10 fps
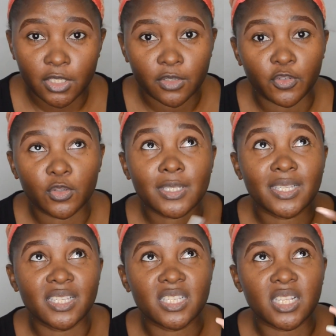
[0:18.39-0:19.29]
review
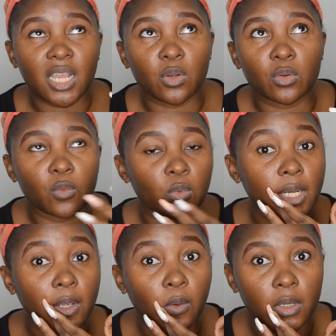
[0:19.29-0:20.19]
since I don't know when
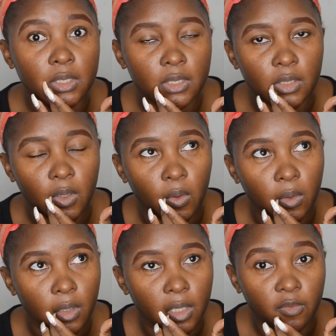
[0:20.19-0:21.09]
I got it on
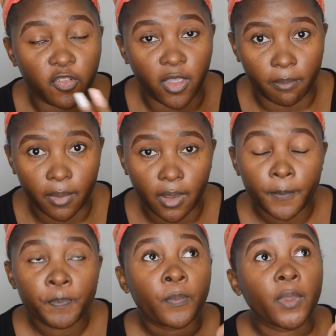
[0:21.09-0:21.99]
in Feb.
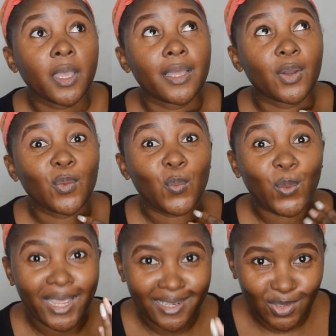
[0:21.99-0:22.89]

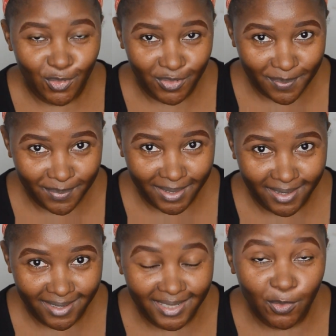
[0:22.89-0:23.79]
We are in
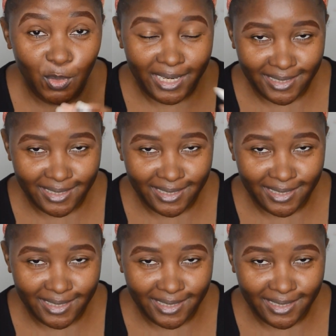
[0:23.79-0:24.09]
November, we are in